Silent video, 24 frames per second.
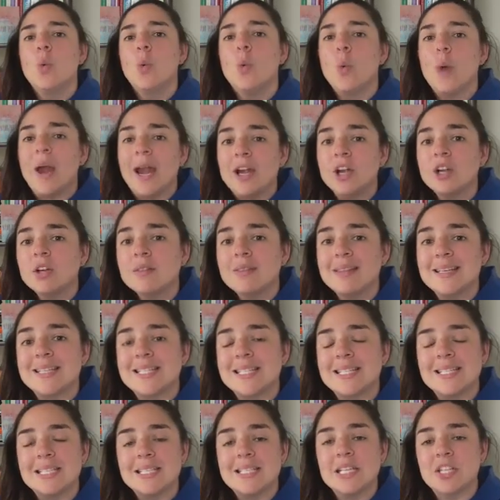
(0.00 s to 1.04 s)
Where
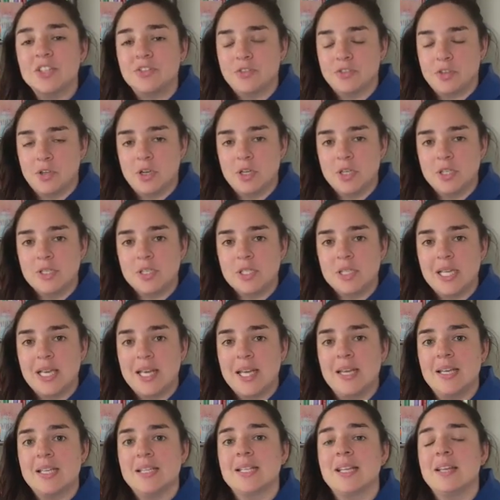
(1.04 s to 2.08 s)
this differs
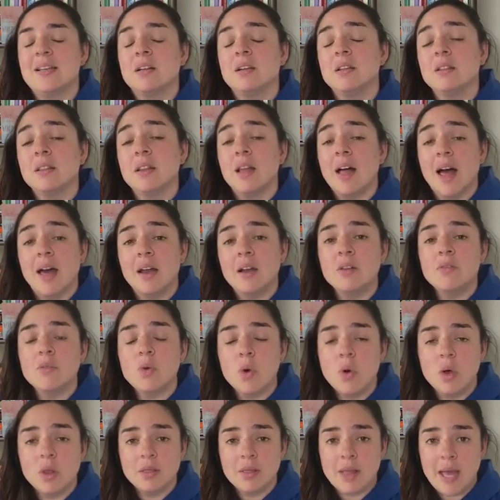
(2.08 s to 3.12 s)
is in a lot
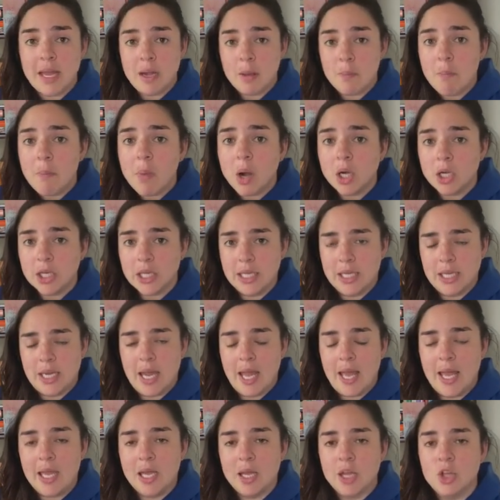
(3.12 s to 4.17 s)
of online
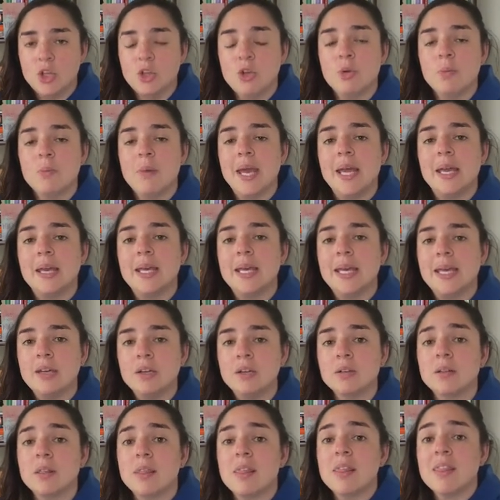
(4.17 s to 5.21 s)
marketing, you may
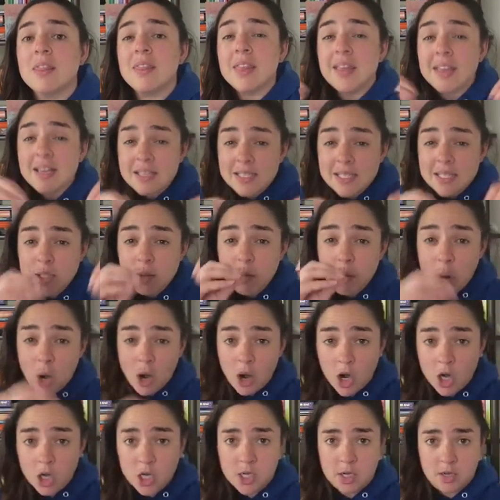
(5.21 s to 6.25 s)
hear this
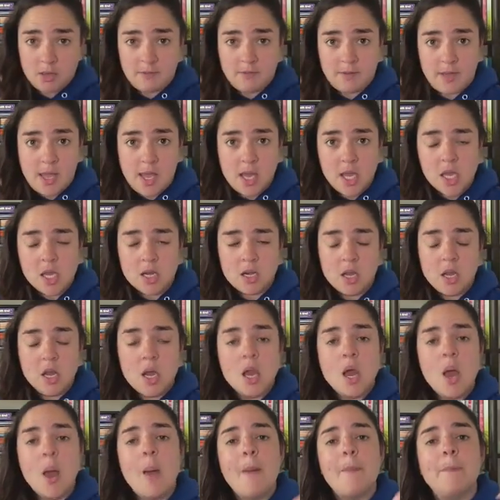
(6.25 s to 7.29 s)
part of it
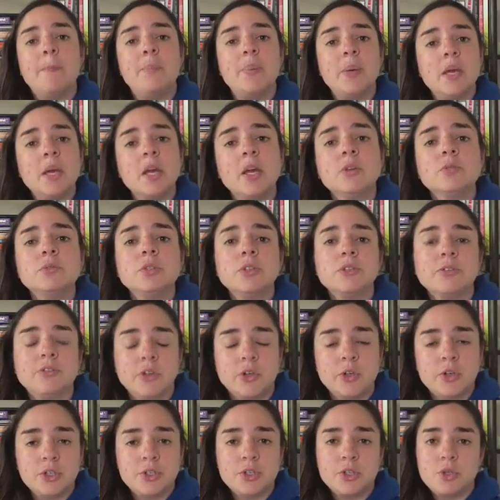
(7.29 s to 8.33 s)
being
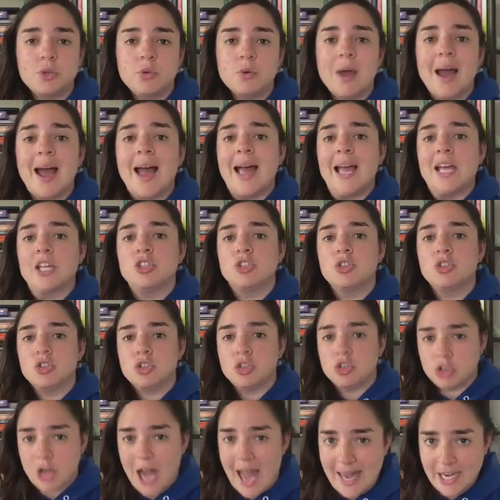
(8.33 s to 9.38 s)
referred to as
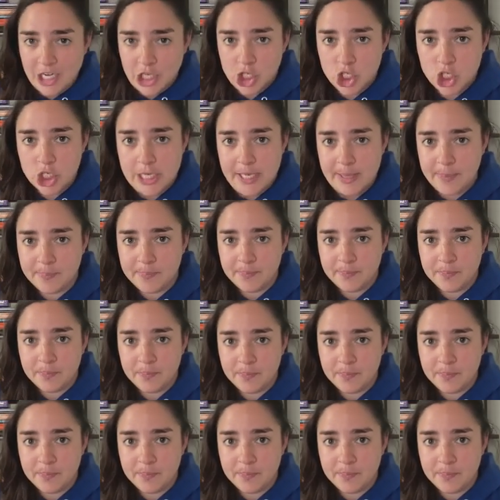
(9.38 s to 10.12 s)
strategy.